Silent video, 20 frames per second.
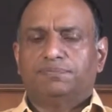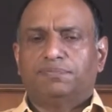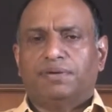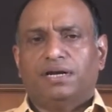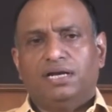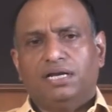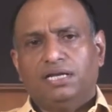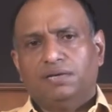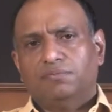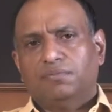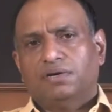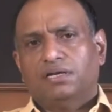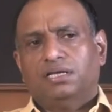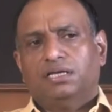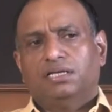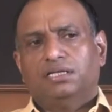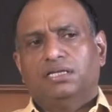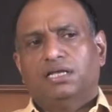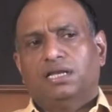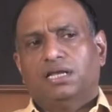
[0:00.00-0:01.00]
spending
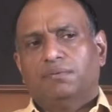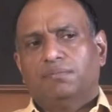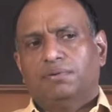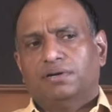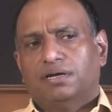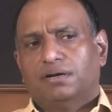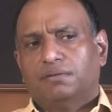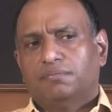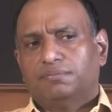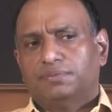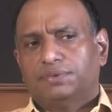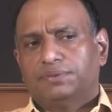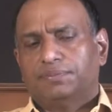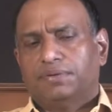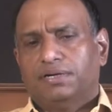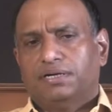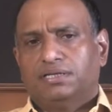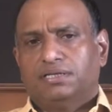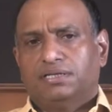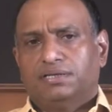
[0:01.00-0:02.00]
money, then I become
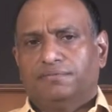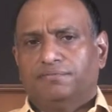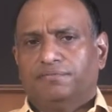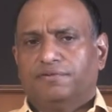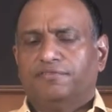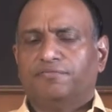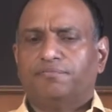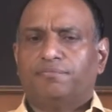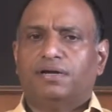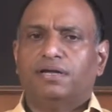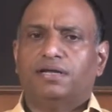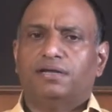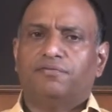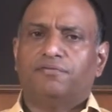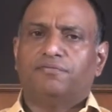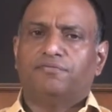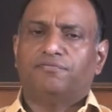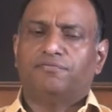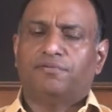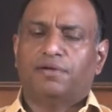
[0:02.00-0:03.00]
spendthrift. If my
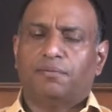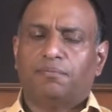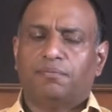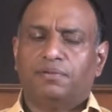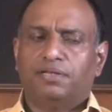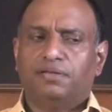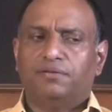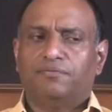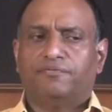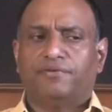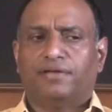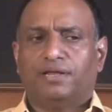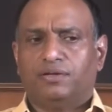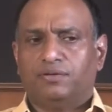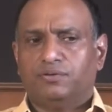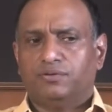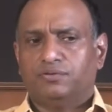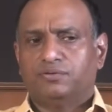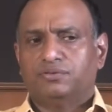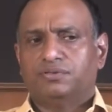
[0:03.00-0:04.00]
family
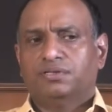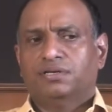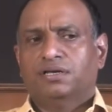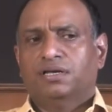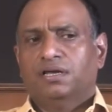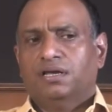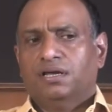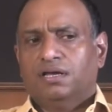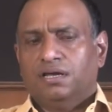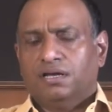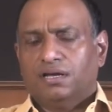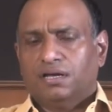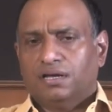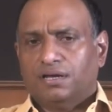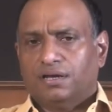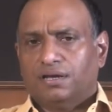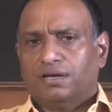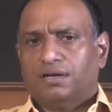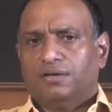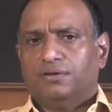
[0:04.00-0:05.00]
values
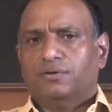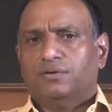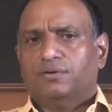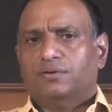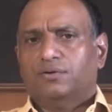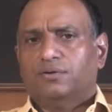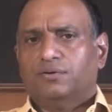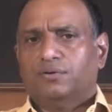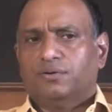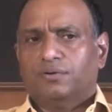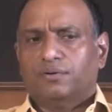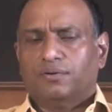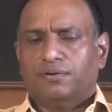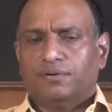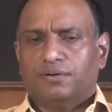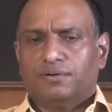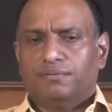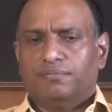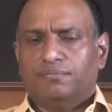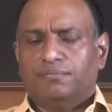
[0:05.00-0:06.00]

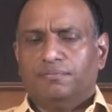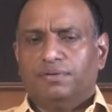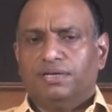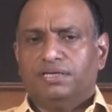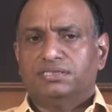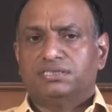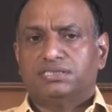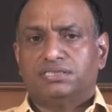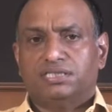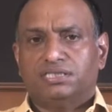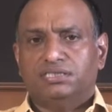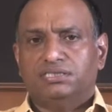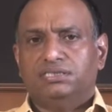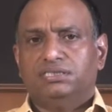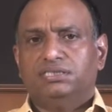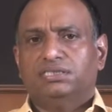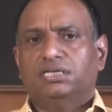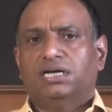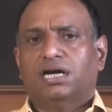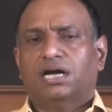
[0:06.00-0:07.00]
being
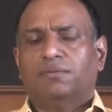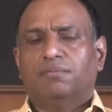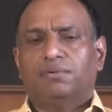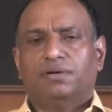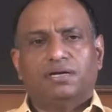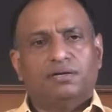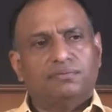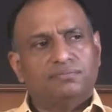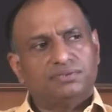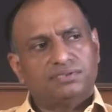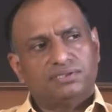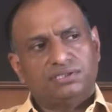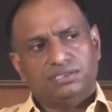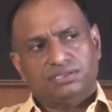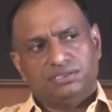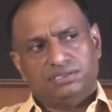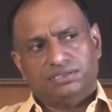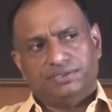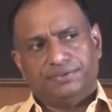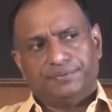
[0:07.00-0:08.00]
stingy, I become
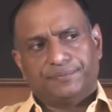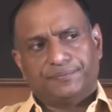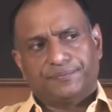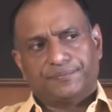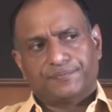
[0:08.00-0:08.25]
stingy.